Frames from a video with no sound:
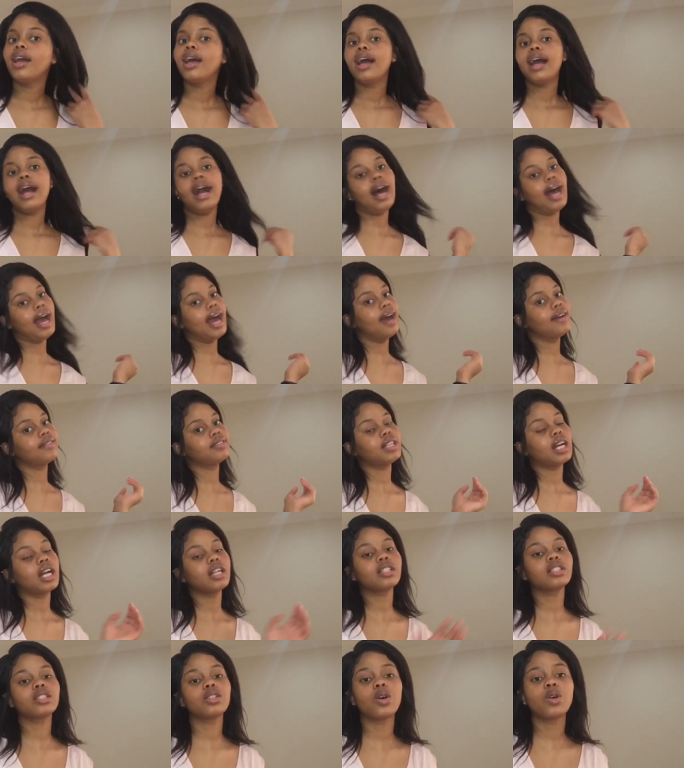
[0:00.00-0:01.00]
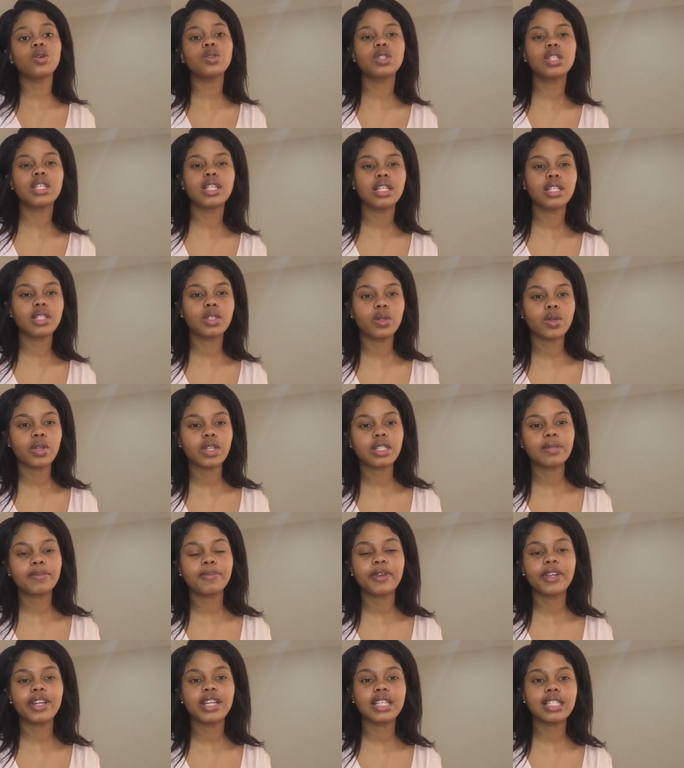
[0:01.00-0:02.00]
I have not noticed or
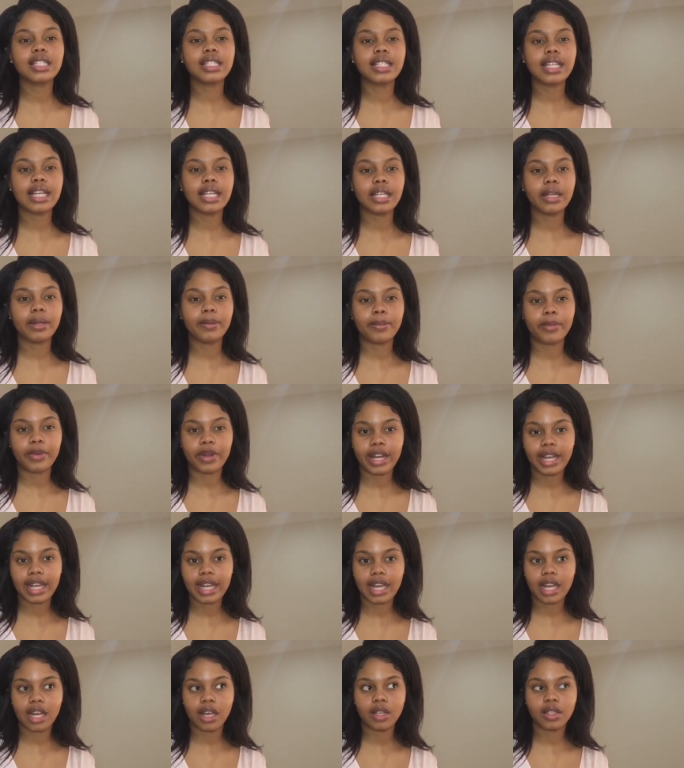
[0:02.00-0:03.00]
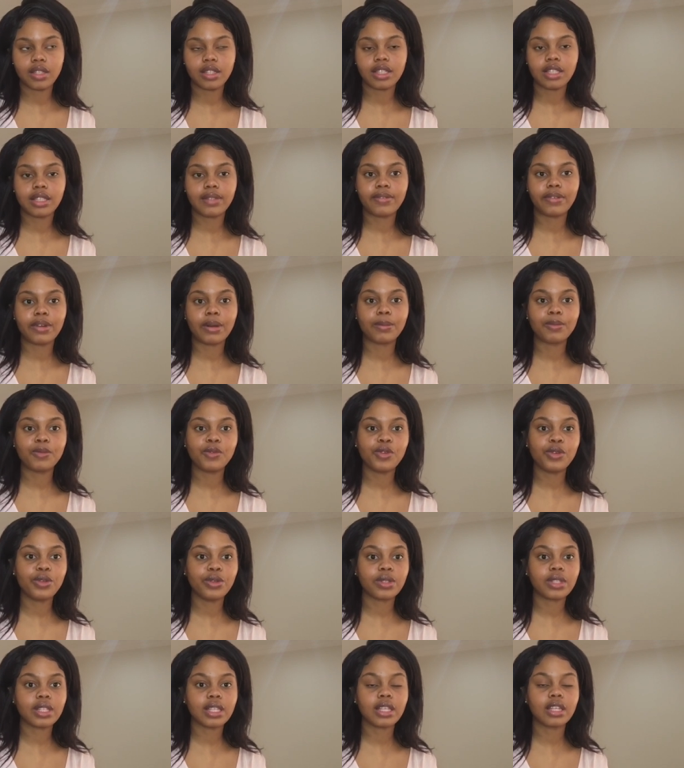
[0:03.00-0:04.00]
experienced any breakouts from
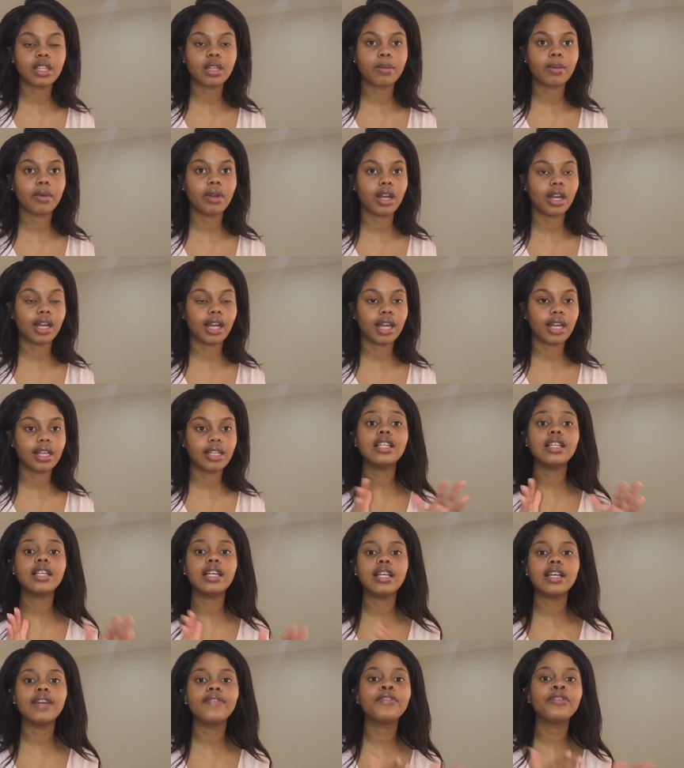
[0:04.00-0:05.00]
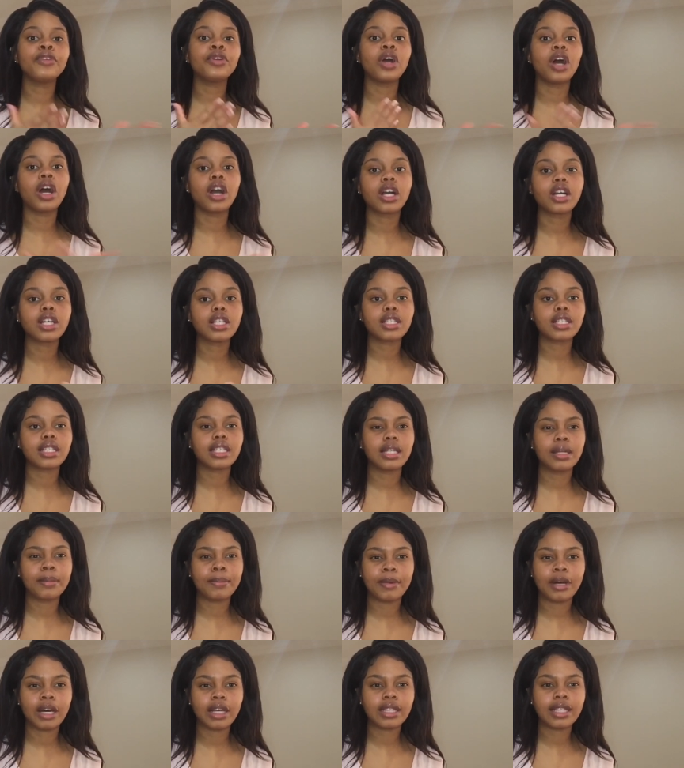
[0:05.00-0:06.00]
using the product. If you are concerned
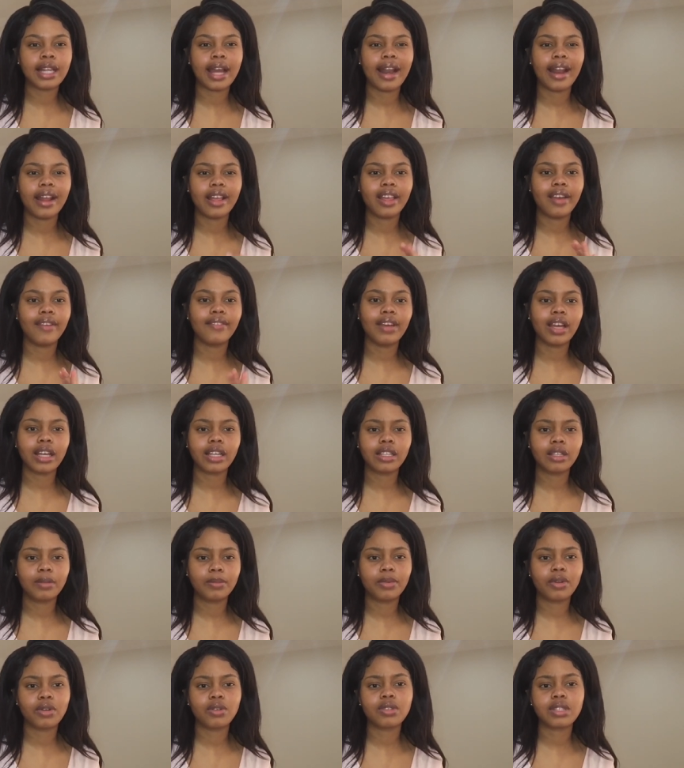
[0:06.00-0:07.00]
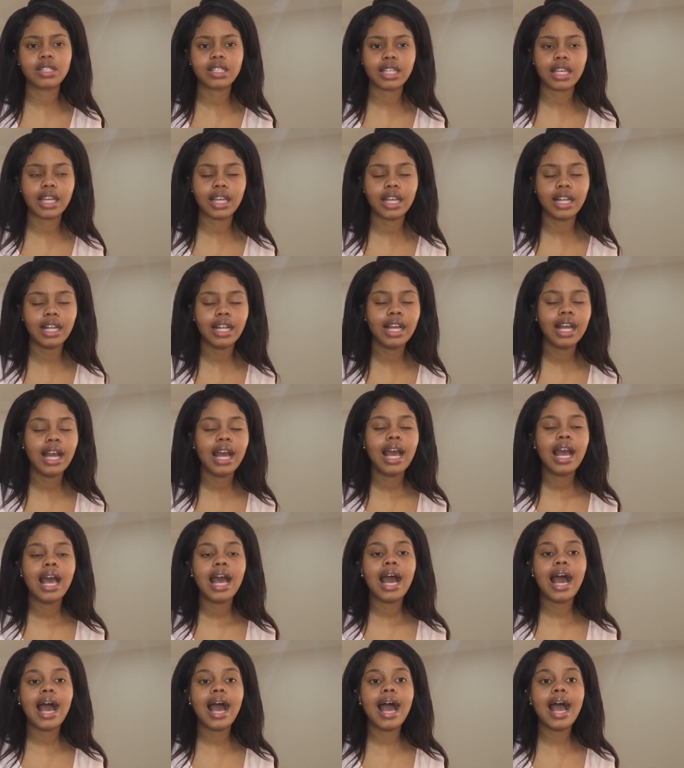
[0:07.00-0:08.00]
about that and you have acne prone skin,
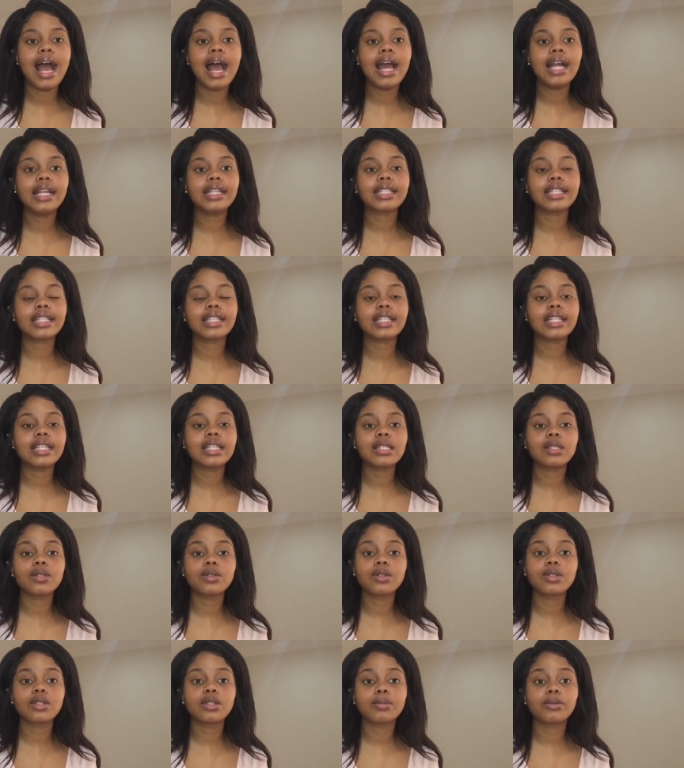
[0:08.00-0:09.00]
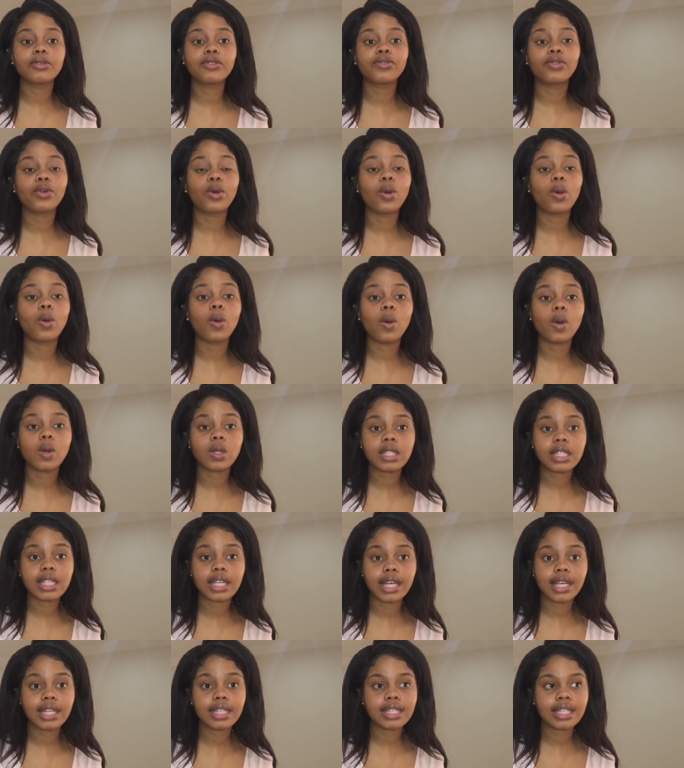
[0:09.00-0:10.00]
and it is suitable for all
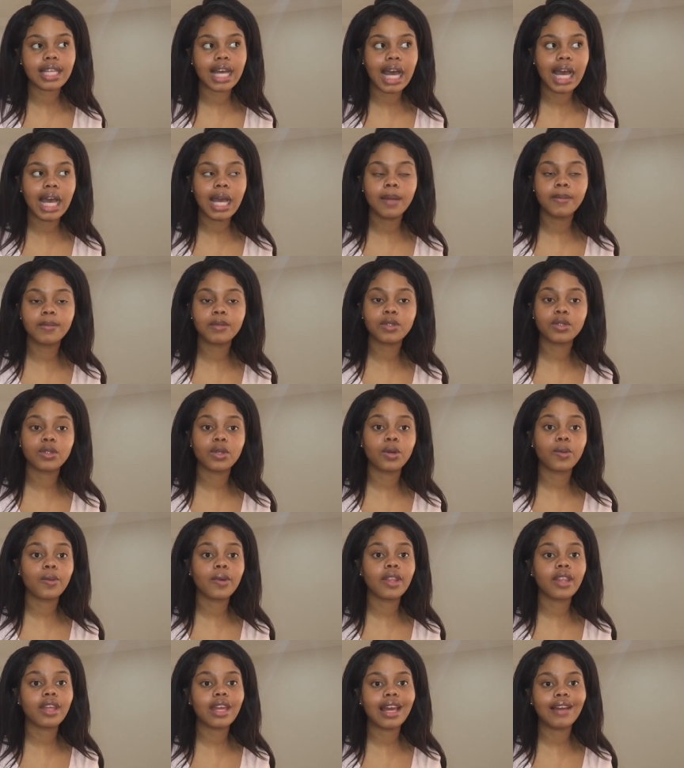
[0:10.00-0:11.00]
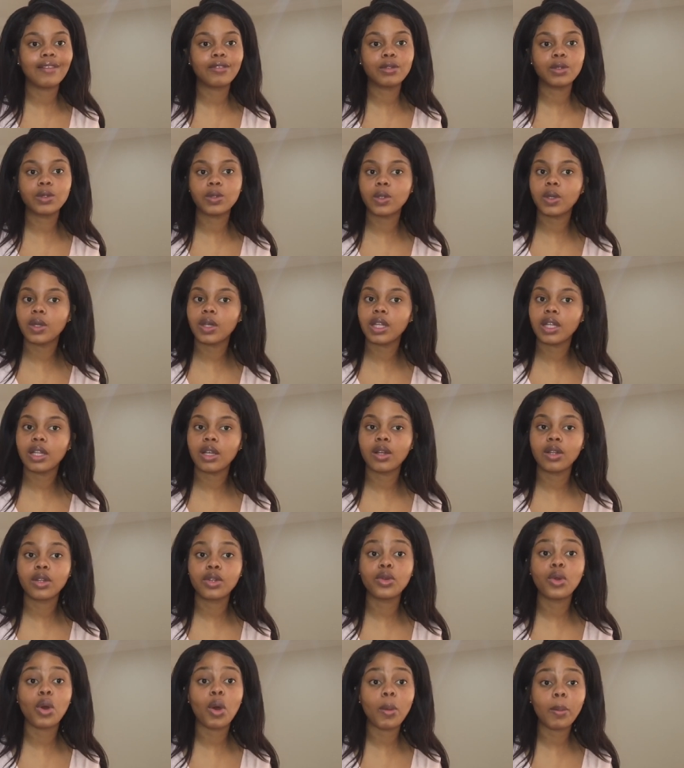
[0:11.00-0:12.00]
skin types so whether you have no,
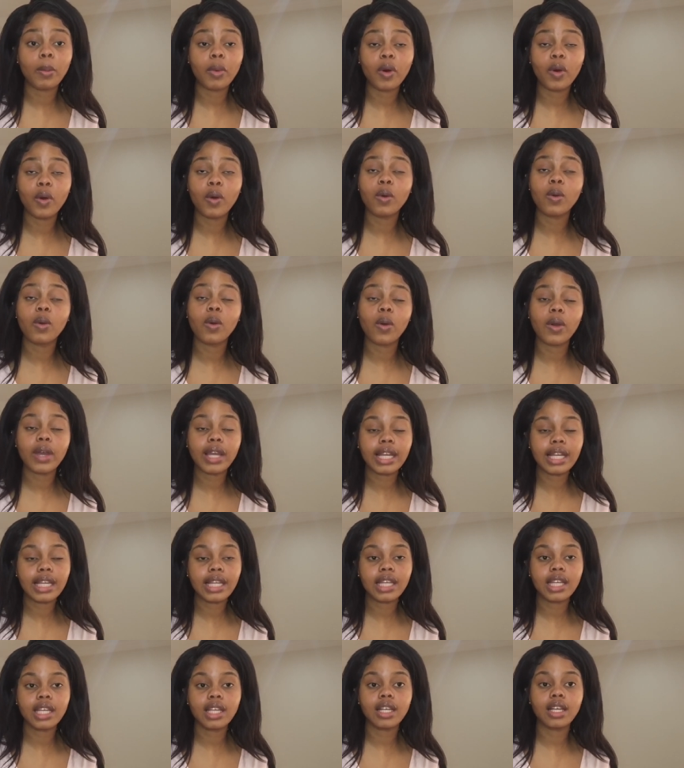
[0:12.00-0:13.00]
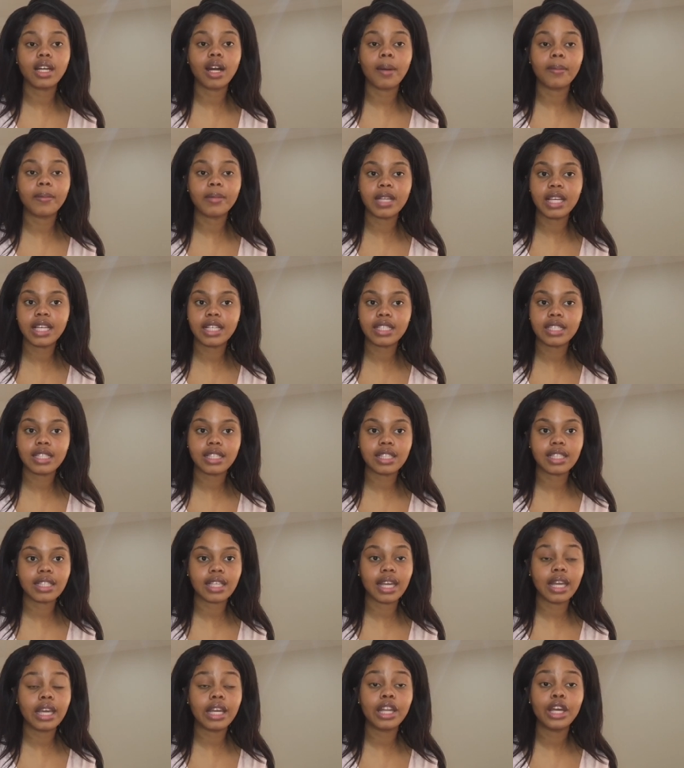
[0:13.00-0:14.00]
normal oily combination
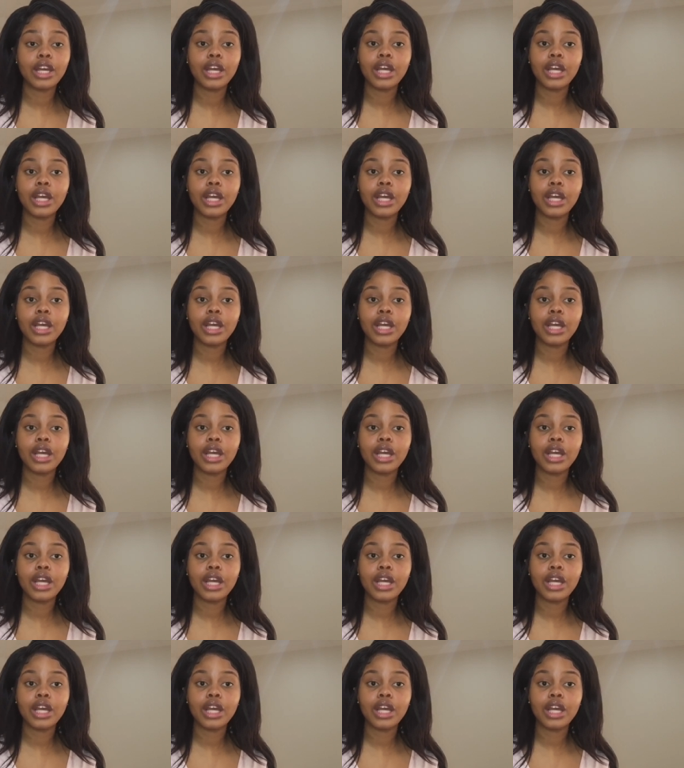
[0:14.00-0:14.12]
skin